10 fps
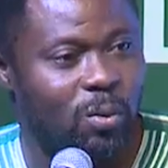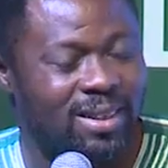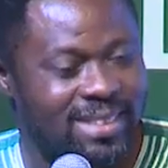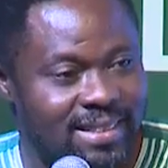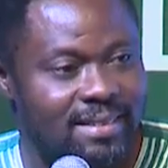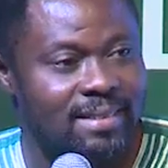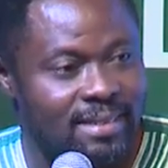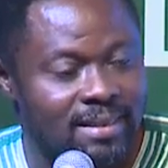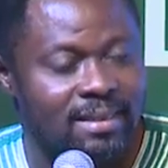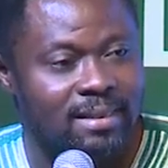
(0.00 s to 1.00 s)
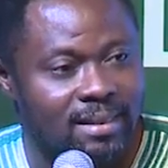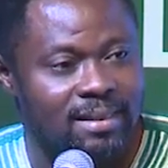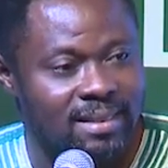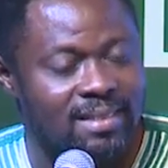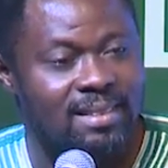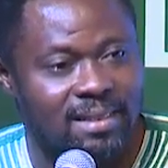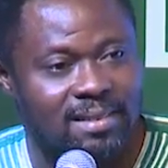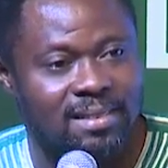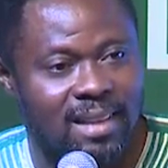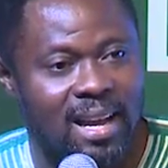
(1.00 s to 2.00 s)
worked
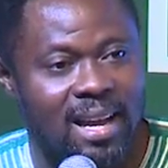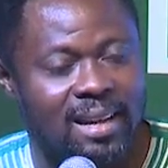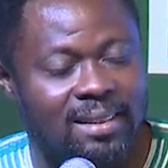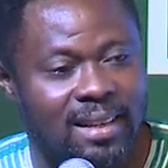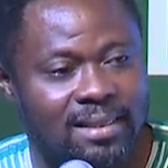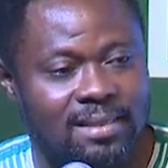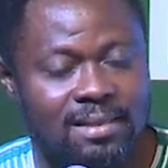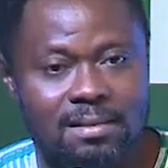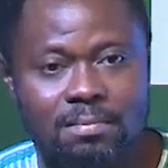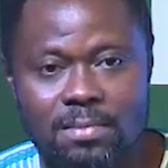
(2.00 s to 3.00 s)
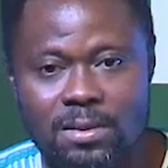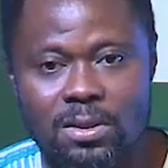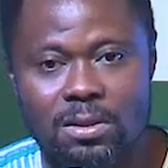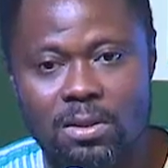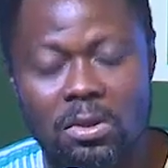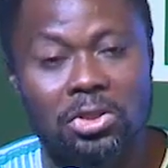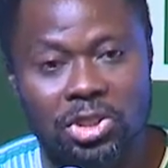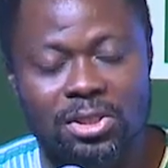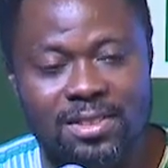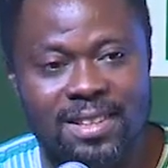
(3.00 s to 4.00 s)
since I had that
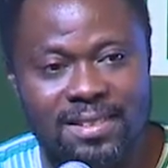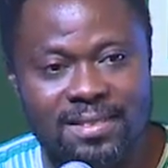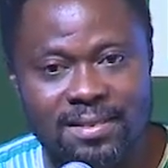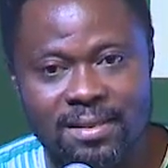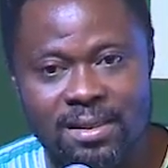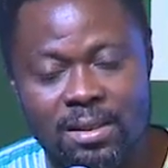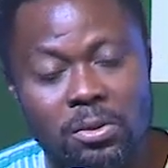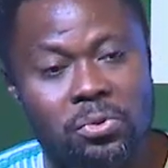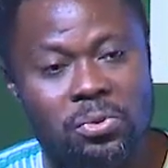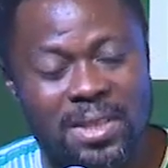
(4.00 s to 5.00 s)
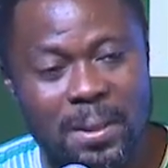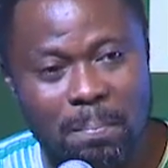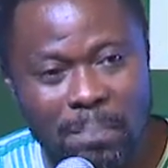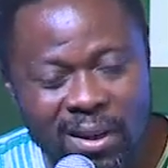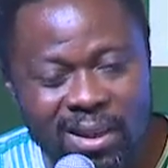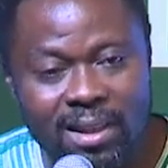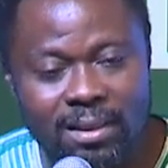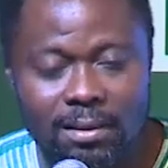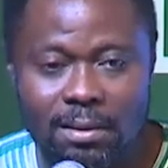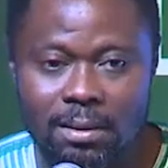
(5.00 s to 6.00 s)
consciousness to debunk
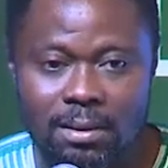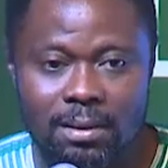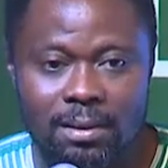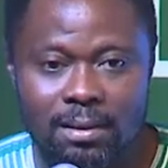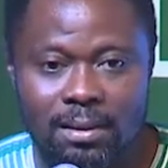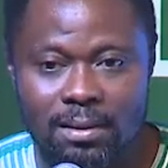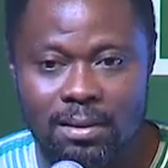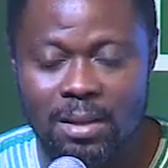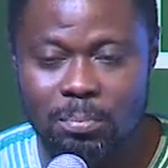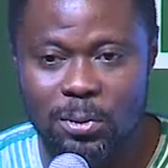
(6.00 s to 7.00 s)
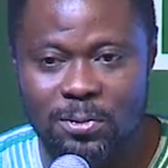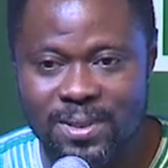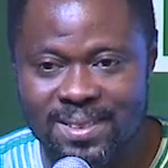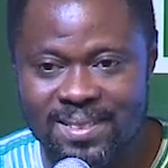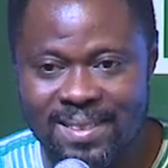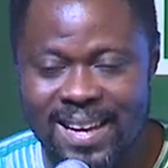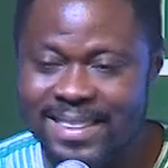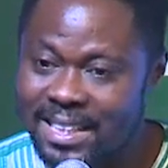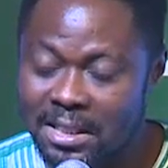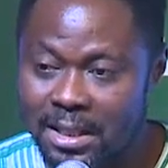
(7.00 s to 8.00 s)
that prophecy. I
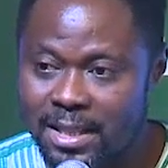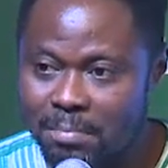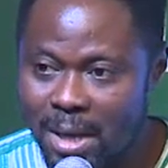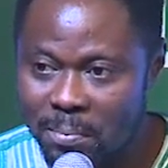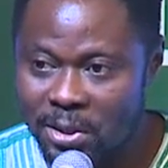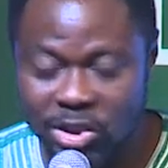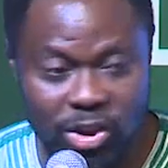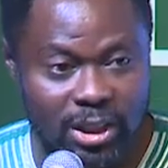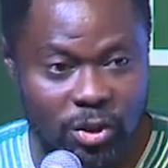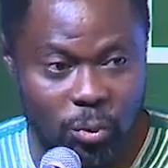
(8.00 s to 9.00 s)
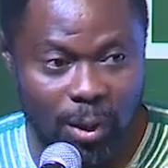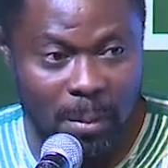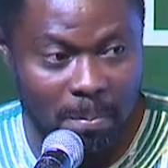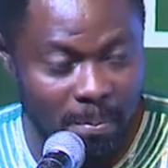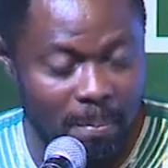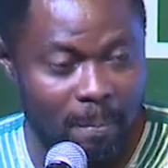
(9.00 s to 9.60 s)
dedicated my PhD to him